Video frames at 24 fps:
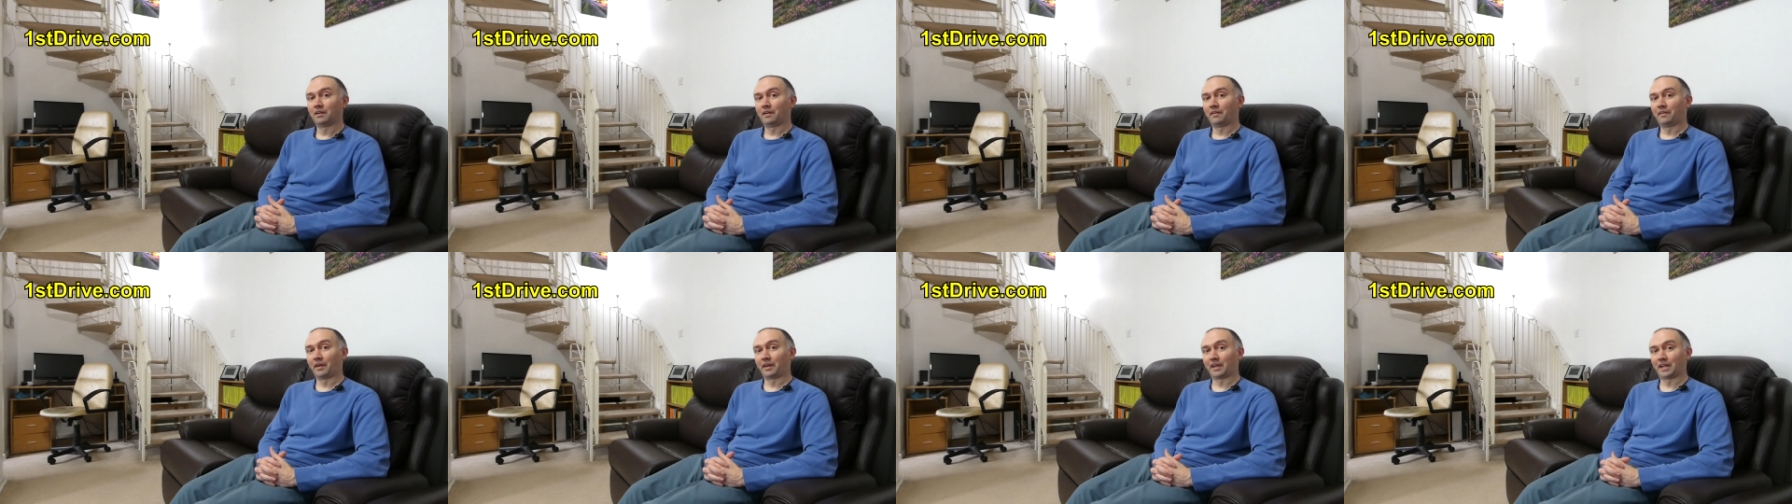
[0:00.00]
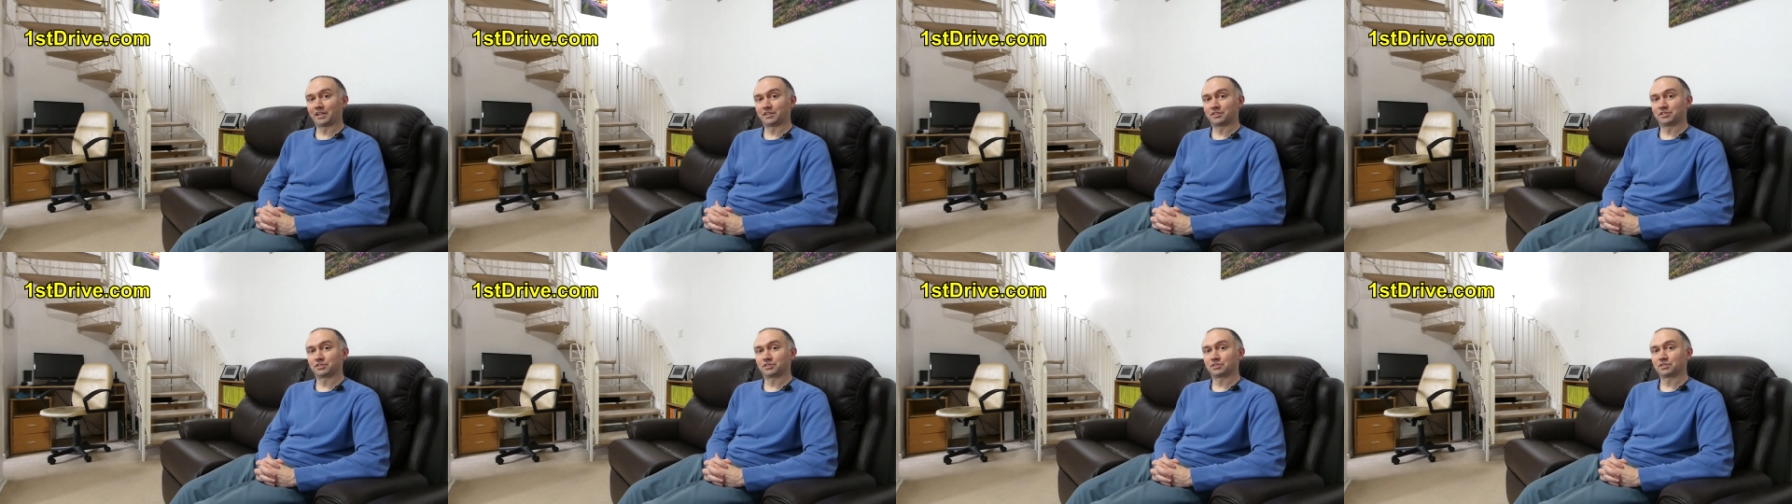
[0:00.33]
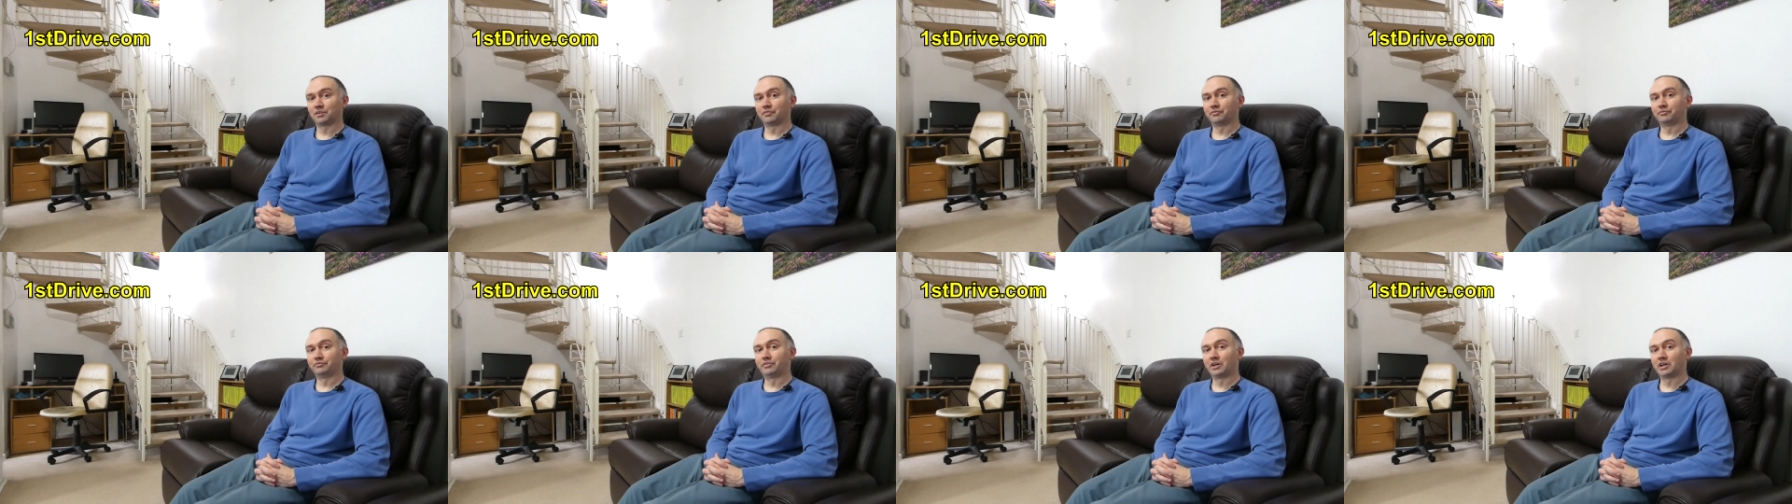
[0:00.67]
Now that's
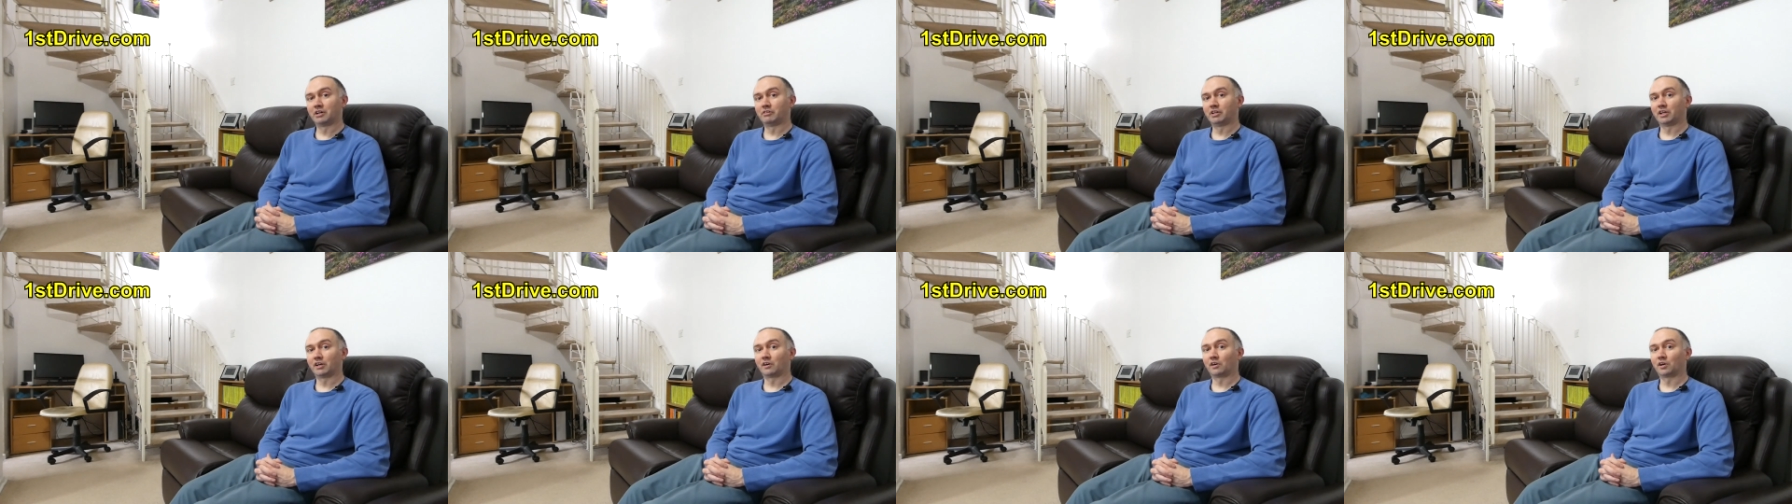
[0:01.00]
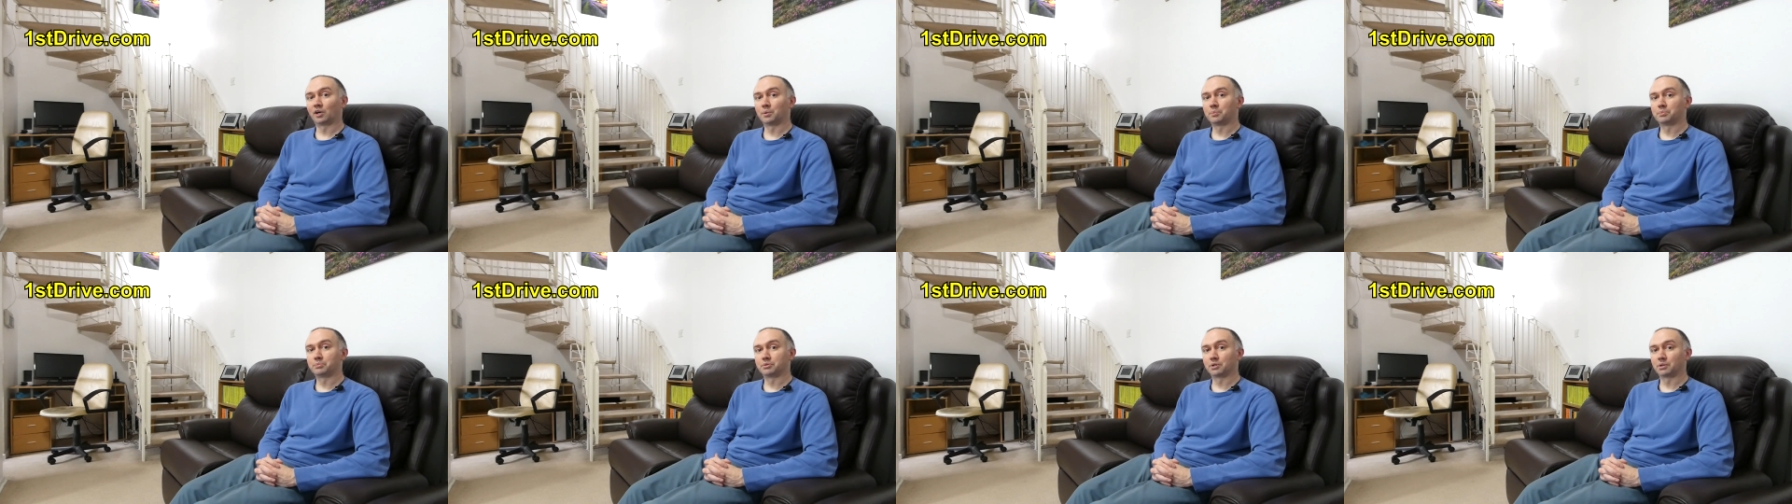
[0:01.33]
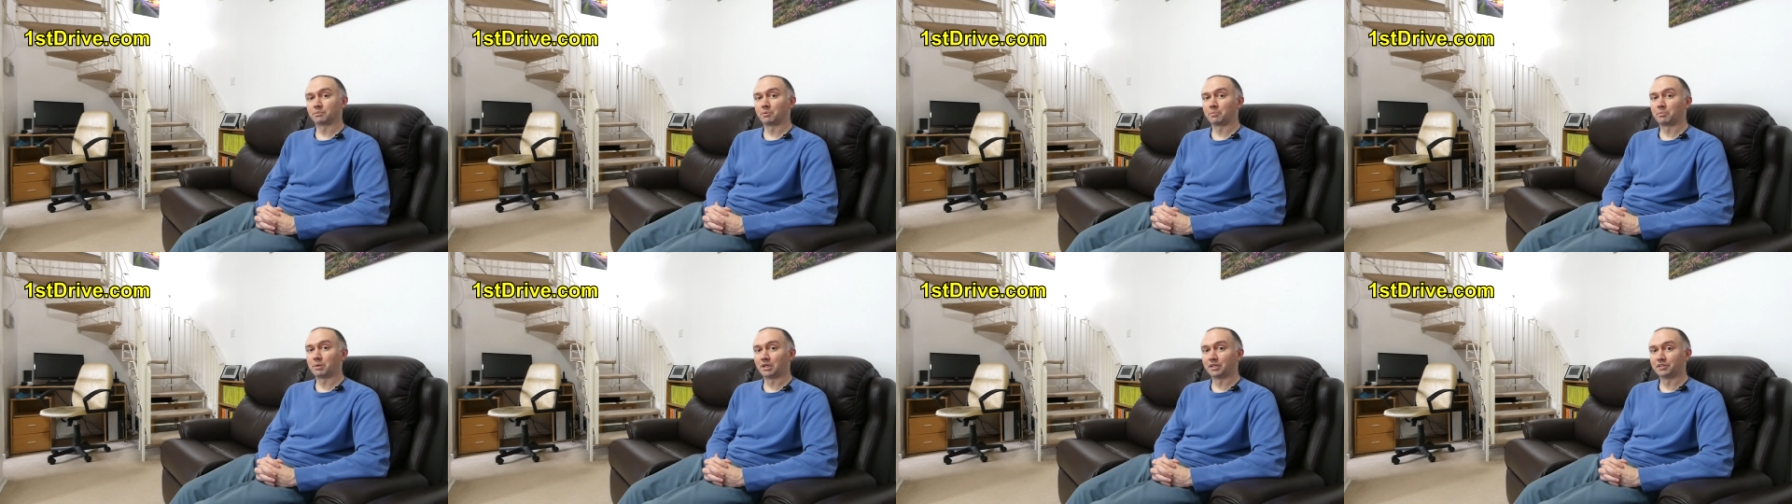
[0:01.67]
a very high
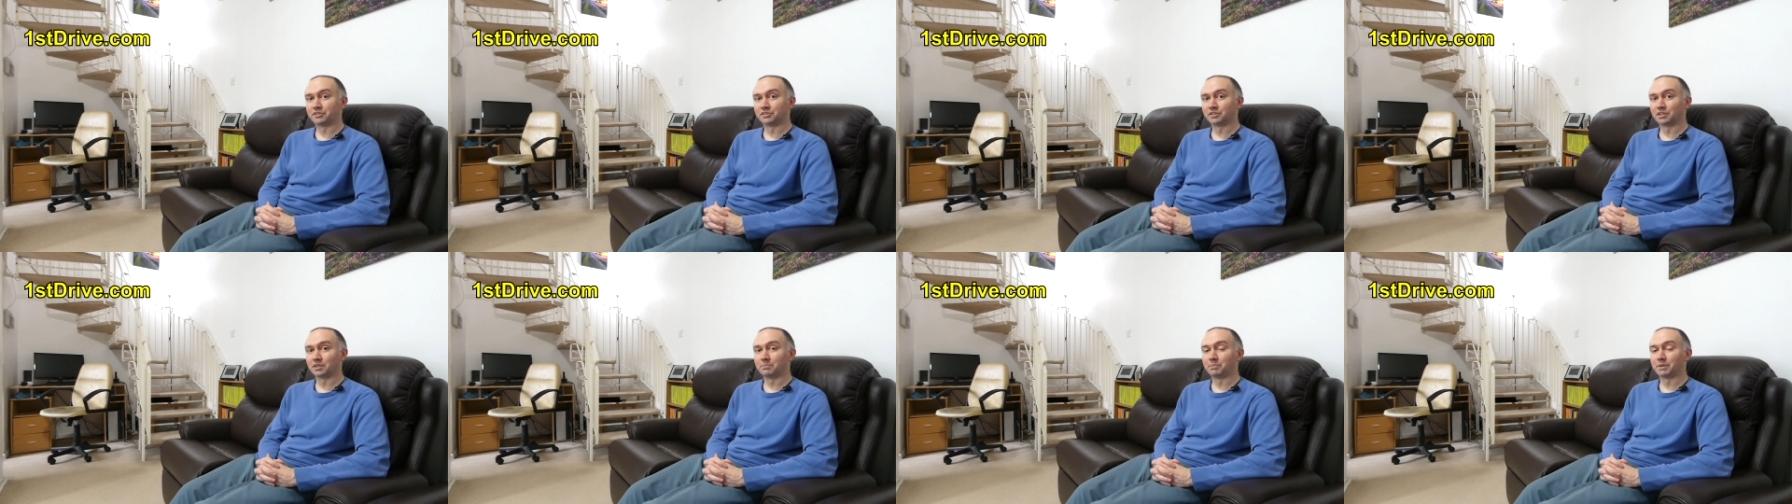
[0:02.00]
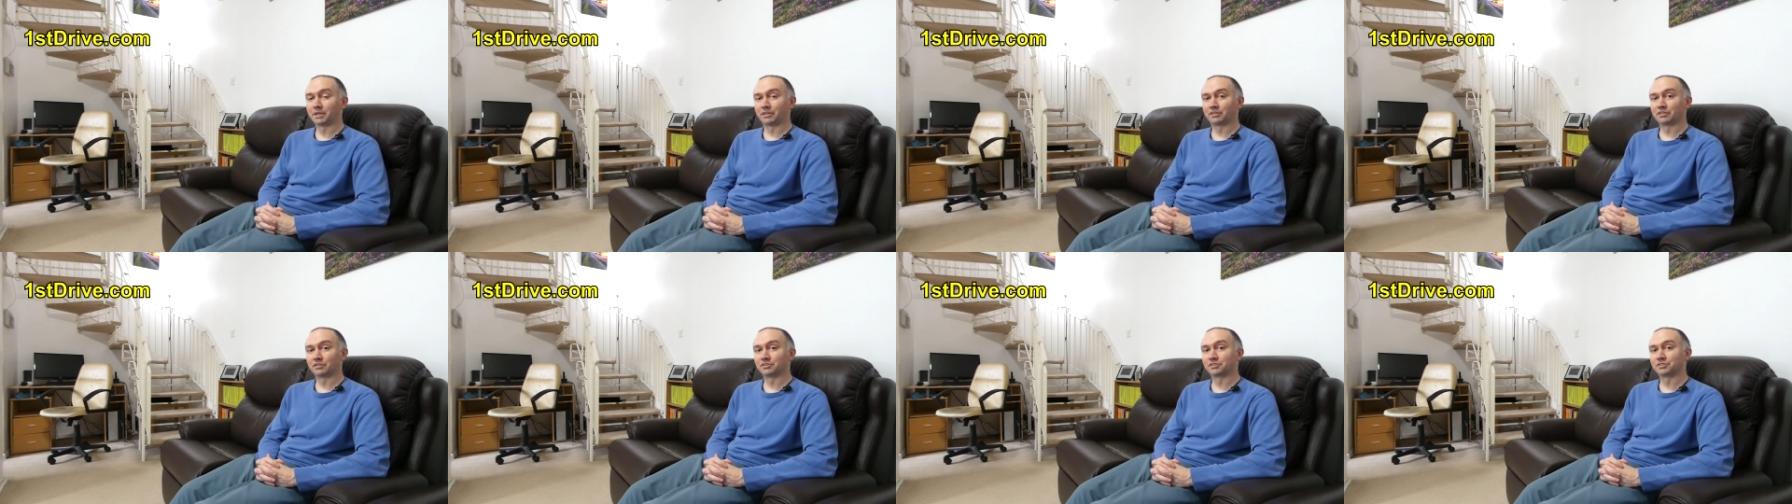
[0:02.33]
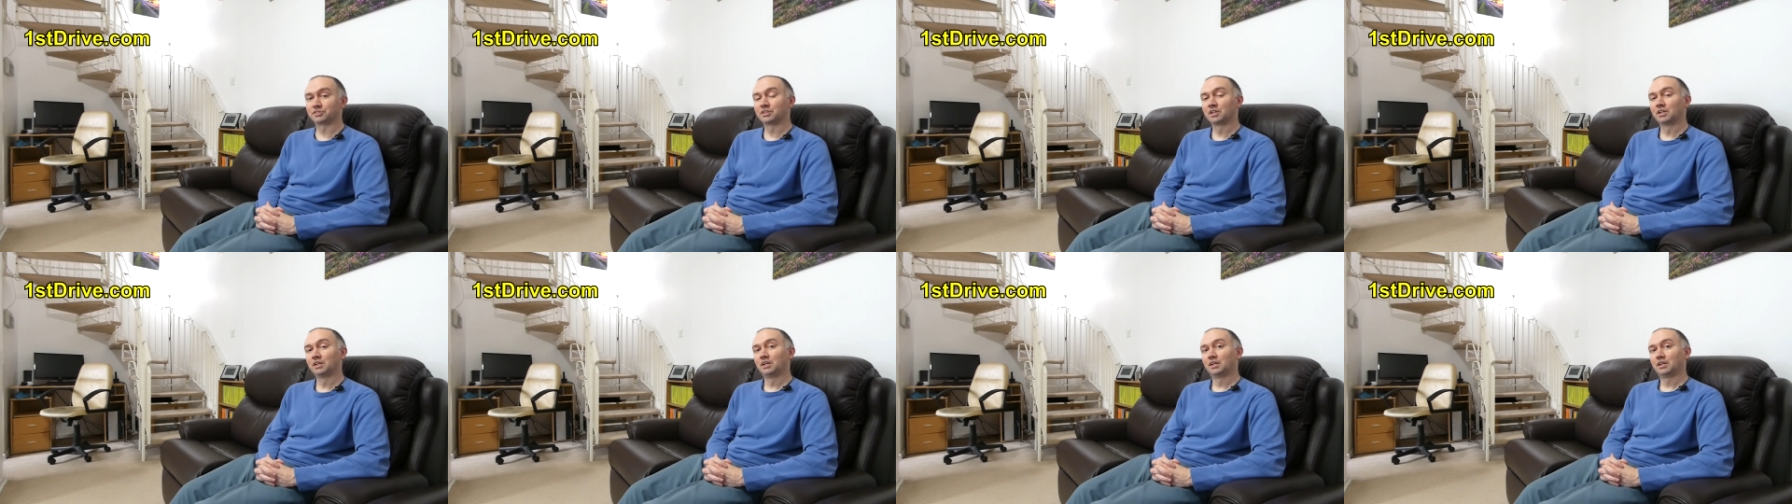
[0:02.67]
probability because